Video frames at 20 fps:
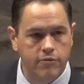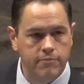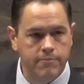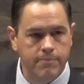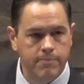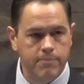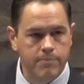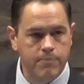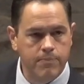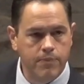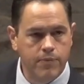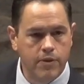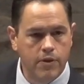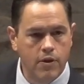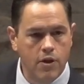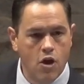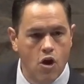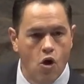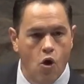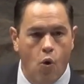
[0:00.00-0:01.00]
or
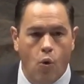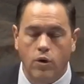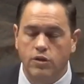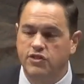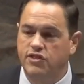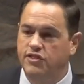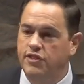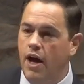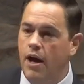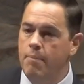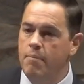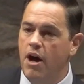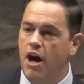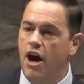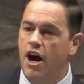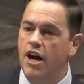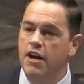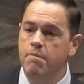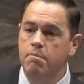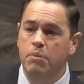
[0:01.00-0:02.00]
some unbelief
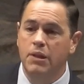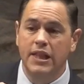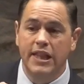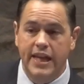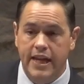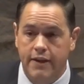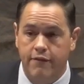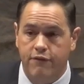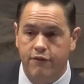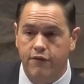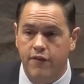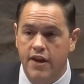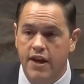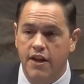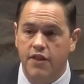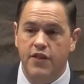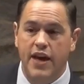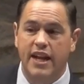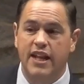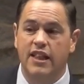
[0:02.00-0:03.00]
that unless we
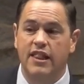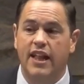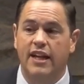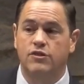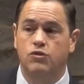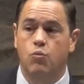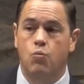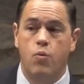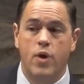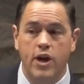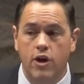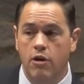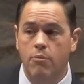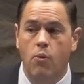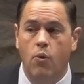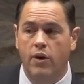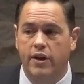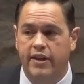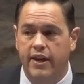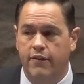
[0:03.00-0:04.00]
are more gifted
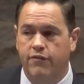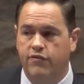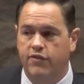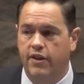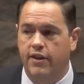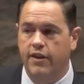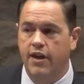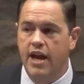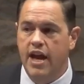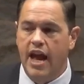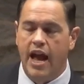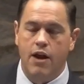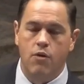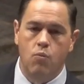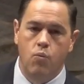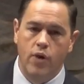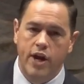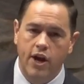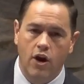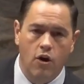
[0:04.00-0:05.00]
and we are more
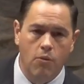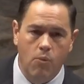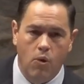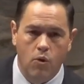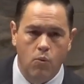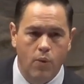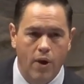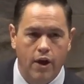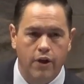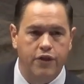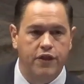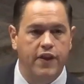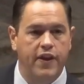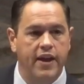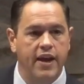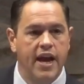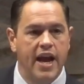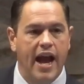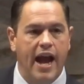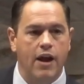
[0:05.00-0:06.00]
wealthy and we
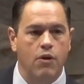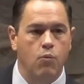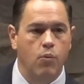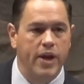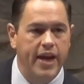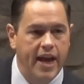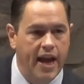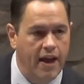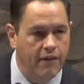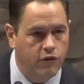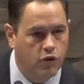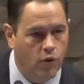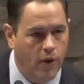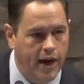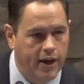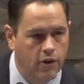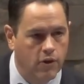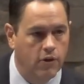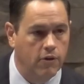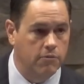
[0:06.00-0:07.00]
have greater,
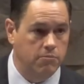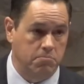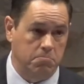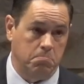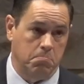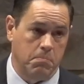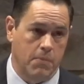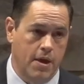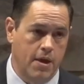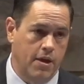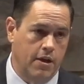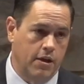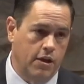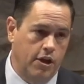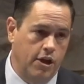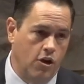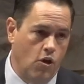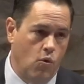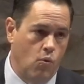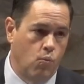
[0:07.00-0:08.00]
you know,
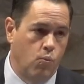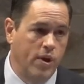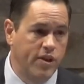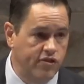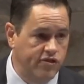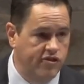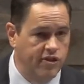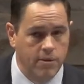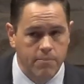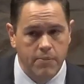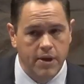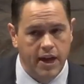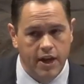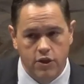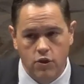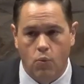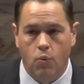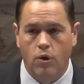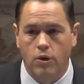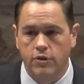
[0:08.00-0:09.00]
wisdom in the world sense,
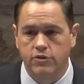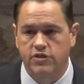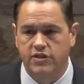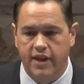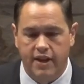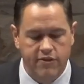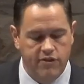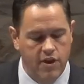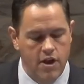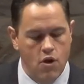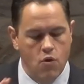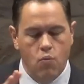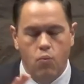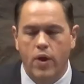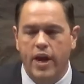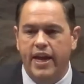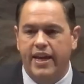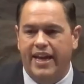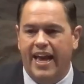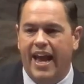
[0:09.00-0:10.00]
we can't get
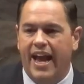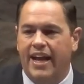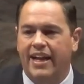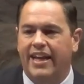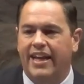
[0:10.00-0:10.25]
it done?